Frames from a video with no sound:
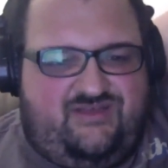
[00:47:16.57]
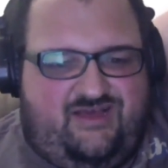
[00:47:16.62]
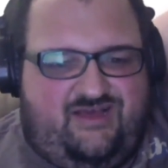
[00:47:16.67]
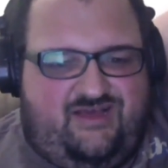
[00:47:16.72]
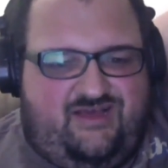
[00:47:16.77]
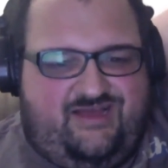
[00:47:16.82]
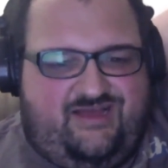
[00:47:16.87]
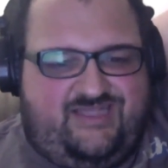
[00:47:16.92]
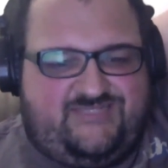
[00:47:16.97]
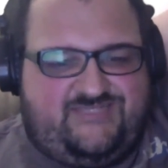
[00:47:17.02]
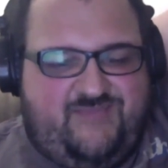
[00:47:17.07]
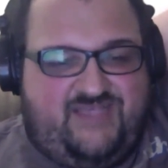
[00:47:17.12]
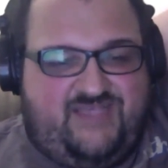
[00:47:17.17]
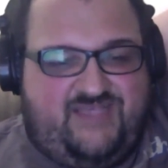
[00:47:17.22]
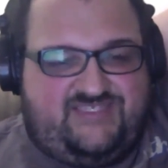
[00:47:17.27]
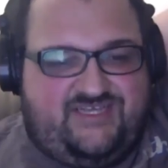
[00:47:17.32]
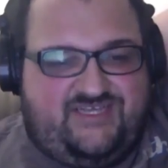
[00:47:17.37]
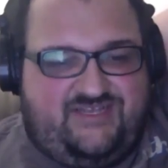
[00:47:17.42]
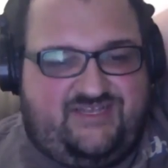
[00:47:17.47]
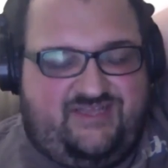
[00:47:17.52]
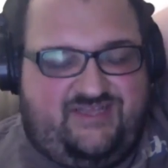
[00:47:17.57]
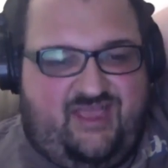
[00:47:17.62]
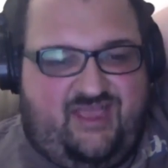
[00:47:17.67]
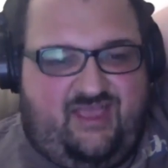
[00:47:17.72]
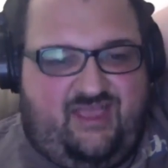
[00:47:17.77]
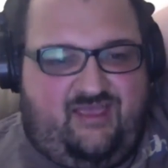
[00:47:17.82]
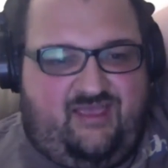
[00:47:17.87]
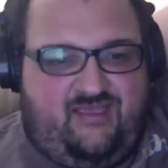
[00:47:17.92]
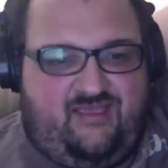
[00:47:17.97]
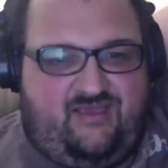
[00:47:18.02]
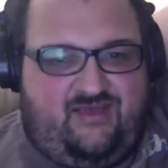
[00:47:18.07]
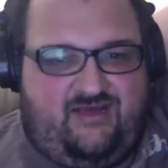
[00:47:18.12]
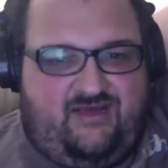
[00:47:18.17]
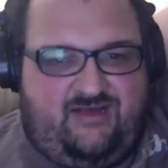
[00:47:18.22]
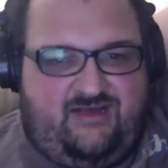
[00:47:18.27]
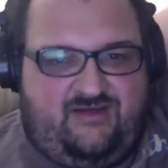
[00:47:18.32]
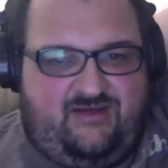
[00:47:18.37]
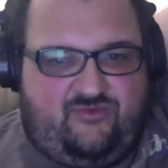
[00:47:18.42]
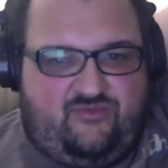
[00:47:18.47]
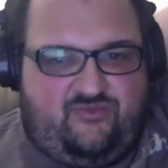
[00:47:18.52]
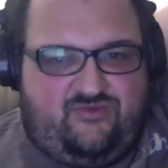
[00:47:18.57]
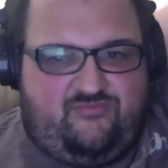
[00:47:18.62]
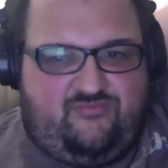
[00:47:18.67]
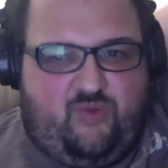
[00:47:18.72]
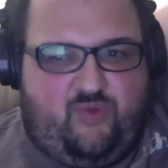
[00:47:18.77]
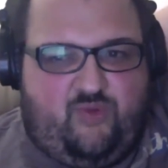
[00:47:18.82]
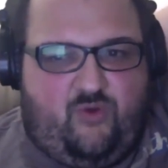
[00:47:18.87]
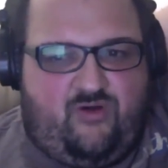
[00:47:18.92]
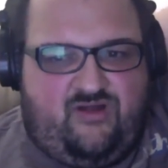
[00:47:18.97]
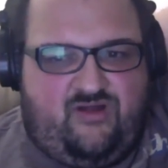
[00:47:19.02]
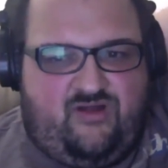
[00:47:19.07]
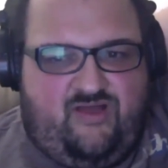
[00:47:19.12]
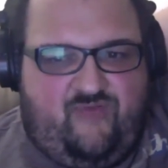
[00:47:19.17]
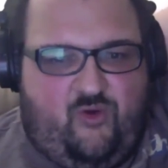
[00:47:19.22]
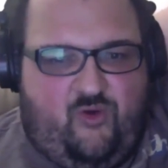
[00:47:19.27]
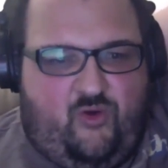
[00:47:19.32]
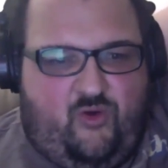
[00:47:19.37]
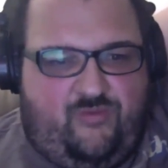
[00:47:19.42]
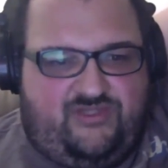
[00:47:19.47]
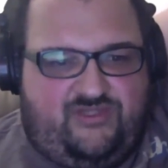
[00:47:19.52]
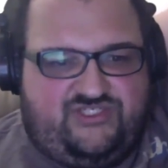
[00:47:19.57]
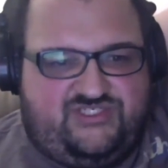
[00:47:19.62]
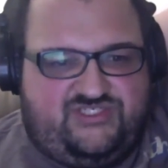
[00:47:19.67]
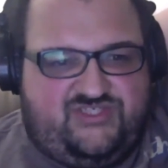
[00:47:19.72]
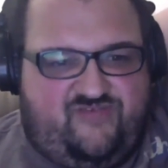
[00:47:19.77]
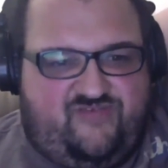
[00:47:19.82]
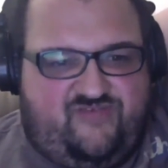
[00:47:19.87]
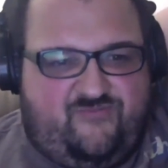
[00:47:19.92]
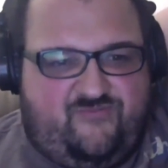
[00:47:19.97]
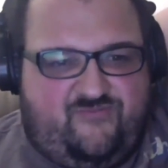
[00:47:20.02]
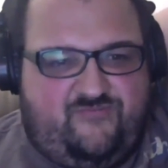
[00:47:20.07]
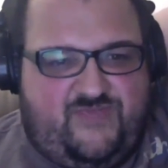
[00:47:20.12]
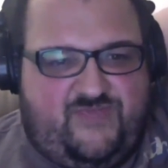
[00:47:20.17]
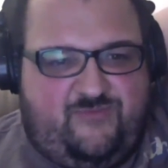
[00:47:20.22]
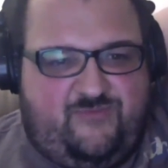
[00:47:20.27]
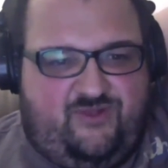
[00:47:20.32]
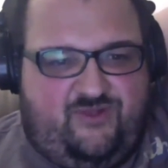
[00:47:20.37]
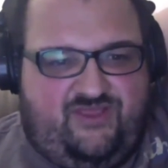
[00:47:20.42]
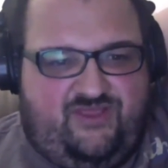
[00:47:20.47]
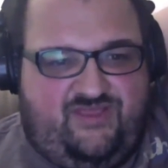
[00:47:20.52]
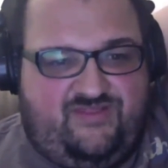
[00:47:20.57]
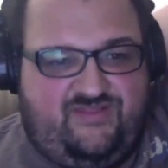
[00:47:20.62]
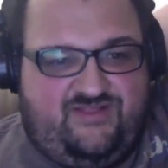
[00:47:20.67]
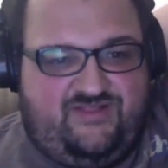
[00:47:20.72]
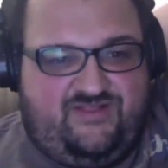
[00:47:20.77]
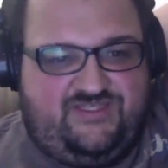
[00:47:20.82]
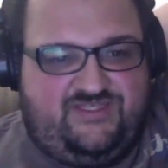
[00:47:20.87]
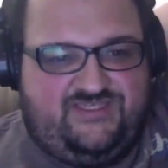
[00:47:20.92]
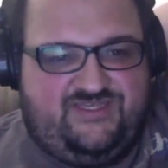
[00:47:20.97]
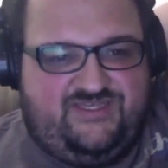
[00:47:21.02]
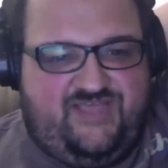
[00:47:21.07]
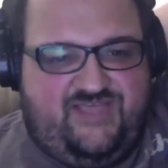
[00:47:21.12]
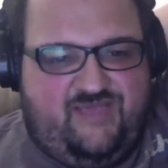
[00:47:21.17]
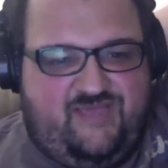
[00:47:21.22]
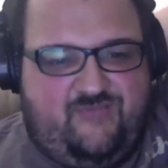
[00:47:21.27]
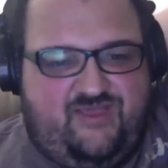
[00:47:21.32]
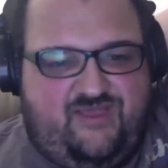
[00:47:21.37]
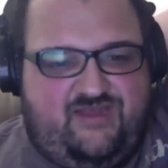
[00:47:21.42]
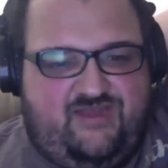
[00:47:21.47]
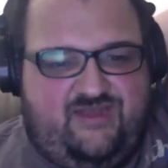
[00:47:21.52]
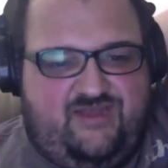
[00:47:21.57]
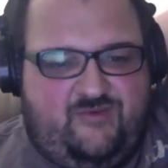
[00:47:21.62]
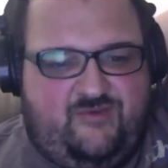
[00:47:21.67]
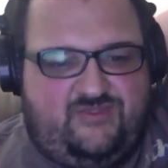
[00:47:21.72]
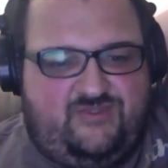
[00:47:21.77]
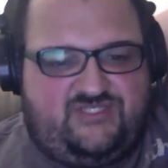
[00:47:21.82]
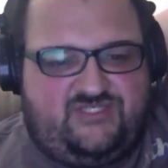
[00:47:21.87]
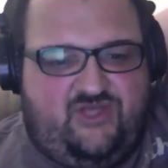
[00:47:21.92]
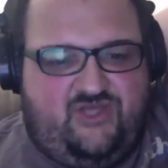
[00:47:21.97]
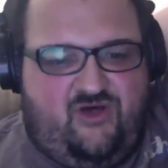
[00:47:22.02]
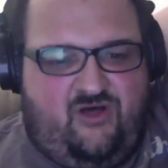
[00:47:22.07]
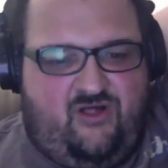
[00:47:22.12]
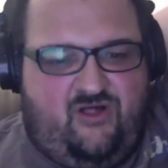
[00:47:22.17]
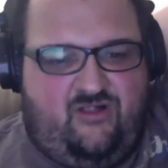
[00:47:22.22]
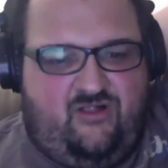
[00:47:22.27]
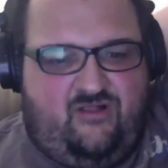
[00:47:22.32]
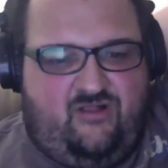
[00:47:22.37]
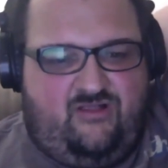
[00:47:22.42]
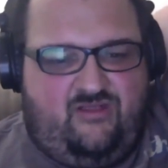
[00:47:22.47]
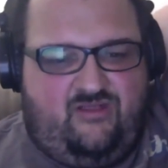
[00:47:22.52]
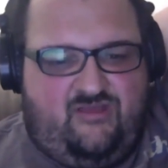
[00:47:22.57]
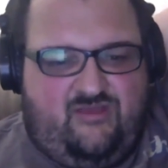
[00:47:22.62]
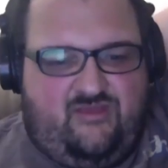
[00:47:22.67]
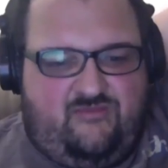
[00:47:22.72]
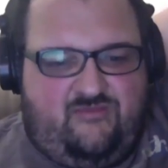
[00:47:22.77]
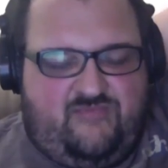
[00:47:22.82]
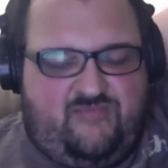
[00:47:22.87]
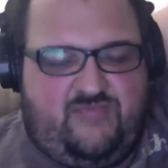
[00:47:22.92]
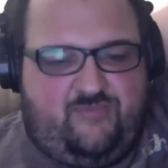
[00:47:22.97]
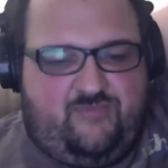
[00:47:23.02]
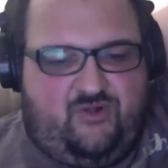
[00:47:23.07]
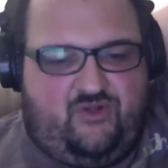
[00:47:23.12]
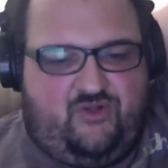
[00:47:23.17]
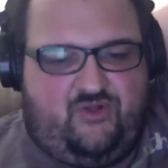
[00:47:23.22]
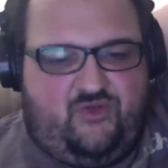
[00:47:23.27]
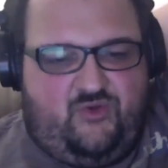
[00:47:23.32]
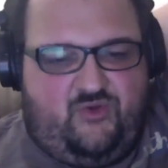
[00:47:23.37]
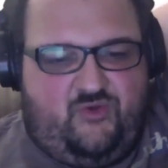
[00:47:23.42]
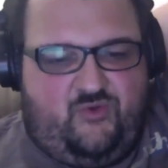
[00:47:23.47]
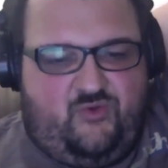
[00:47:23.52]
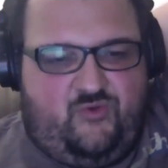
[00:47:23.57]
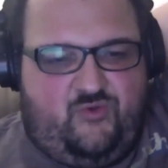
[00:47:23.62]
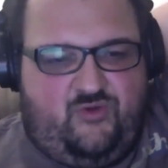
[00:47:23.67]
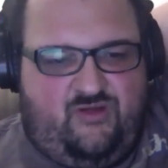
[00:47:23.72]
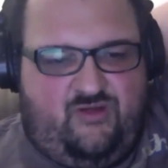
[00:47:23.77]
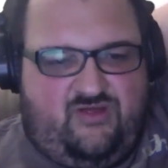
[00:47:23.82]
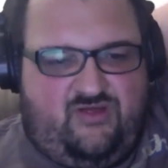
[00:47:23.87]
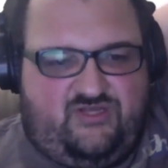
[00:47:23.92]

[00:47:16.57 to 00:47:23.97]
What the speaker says: it's basically a report of a whole bunch of stuff from people in the Clinton campaign, and it was all people who